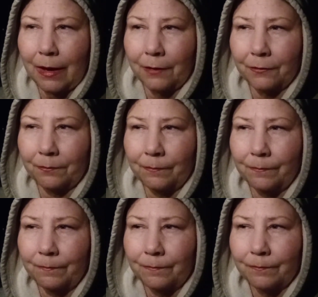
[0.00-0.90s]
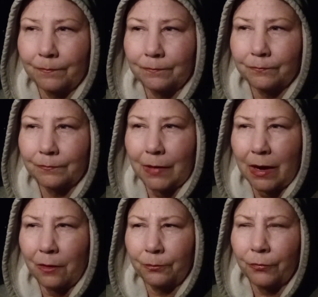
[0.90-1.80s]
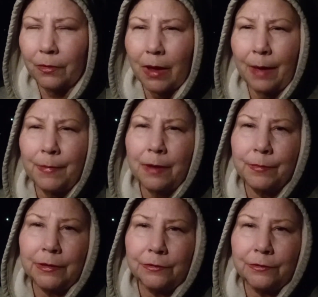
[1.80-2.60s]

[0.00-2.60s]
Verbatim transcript: I'm I'll I might